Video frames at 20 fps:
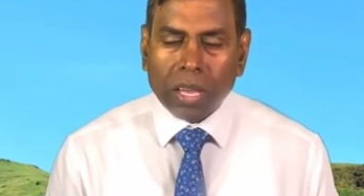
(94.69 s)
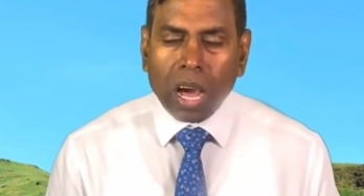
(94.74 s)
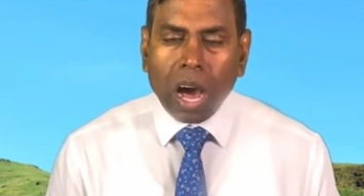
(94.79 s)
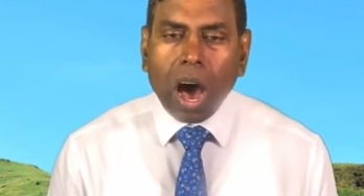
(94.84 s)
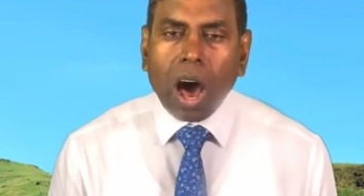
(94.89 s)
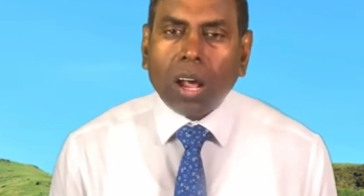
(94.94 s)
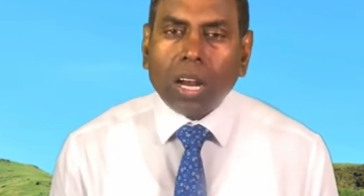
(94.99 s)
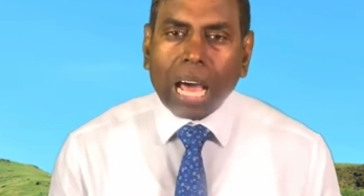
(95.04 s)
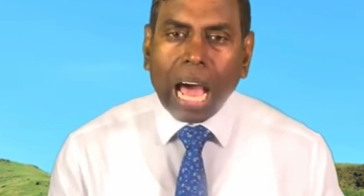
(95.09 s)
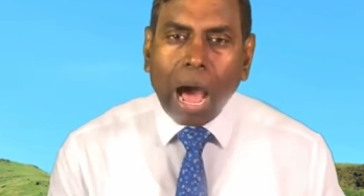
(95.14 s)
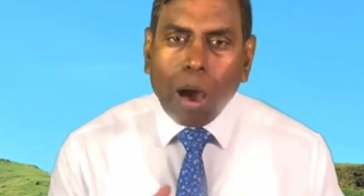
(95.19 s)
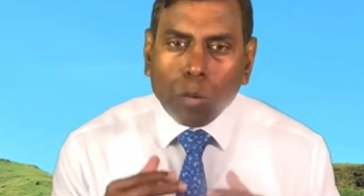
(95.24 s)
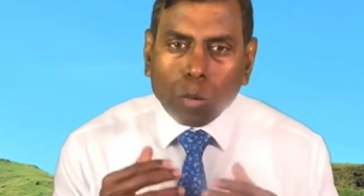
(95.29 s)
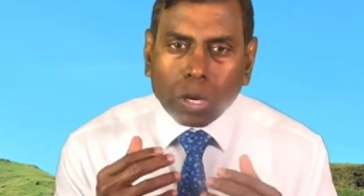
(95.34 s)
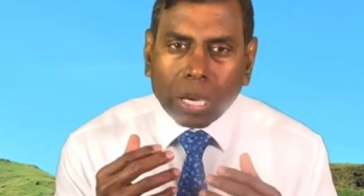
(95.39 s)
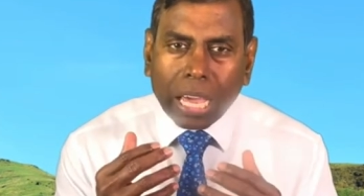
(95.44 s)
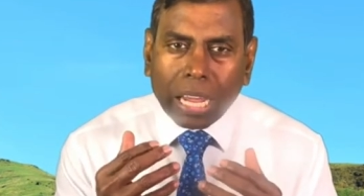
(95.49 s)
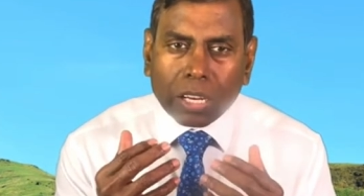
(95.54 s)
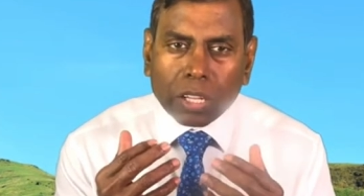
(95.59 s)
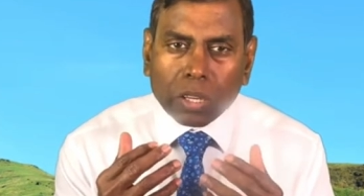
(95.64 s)
Or how
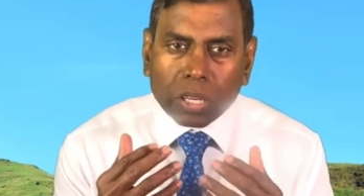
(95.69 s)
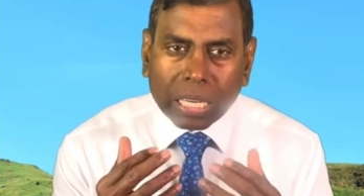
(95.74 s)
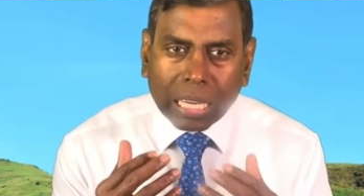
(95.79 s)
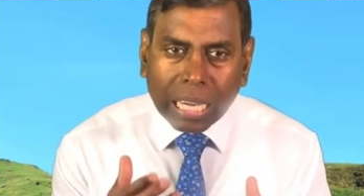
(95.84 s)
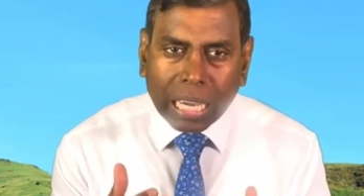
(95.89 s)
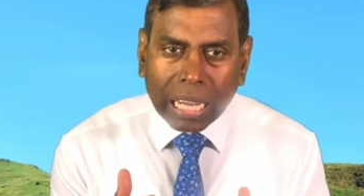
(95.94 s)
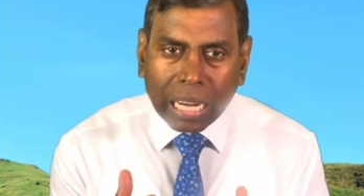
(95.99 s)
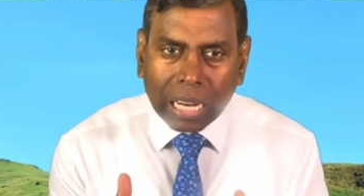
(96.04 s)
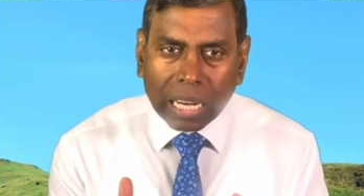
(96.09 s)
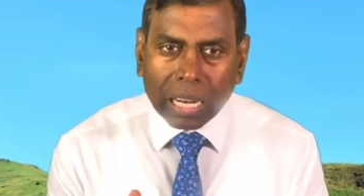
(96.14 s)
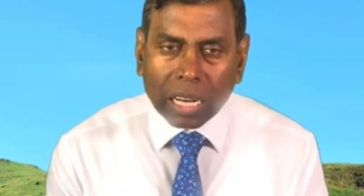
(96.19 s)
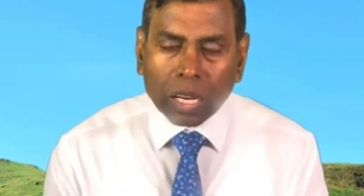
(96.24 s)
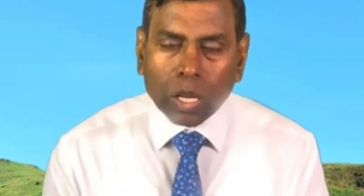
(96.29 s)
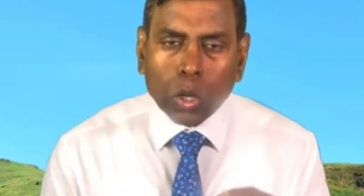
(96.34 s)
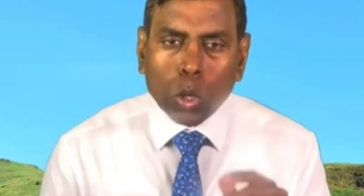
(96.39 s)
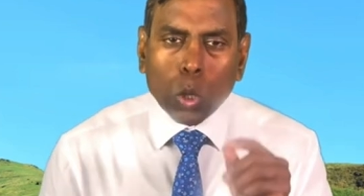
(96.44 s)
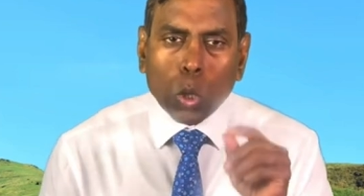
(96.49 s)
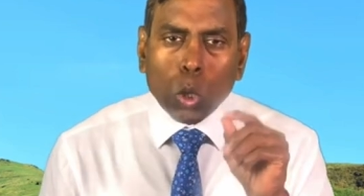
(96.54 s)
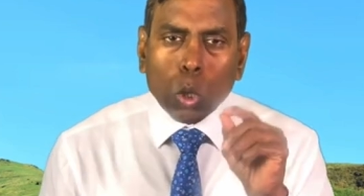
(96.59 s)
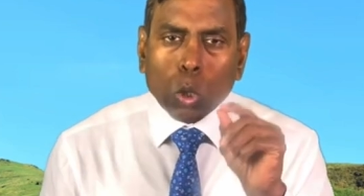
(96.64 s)
can you kill
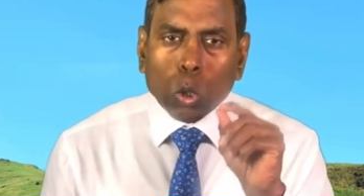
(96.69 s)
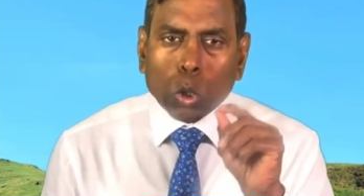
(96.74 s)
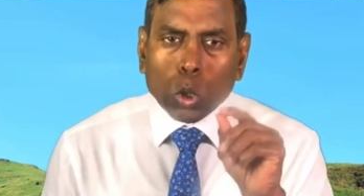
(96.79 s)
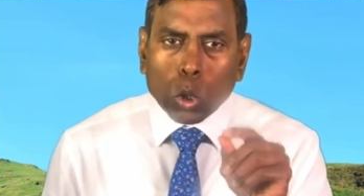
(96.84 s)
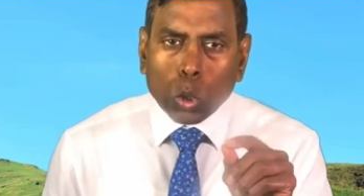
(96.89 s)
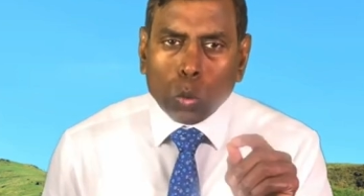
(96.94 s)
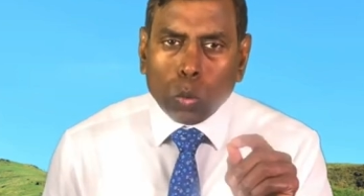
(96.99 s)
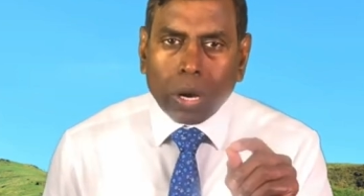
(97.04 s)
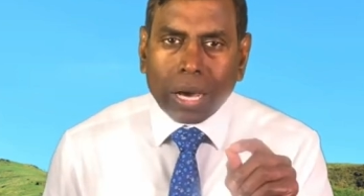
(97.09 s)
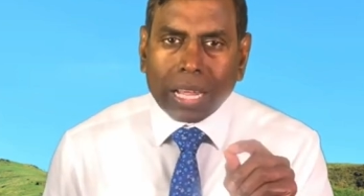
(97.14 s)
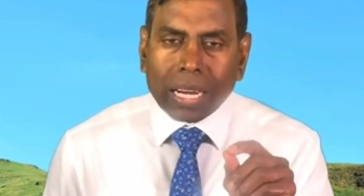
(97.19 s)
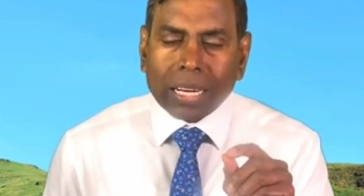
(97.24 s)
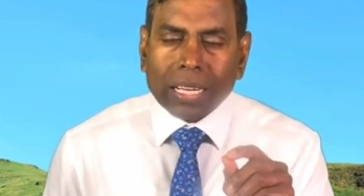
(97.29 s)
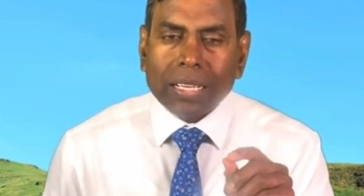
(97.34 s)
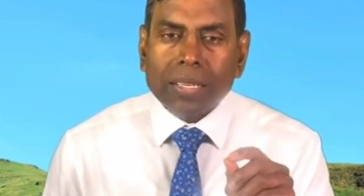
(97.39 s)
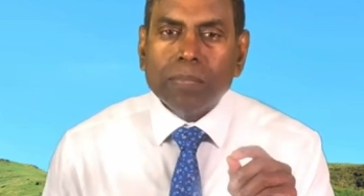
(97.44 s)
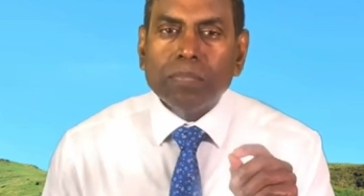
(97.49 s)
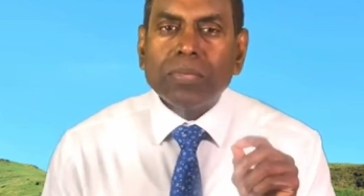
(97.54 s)
your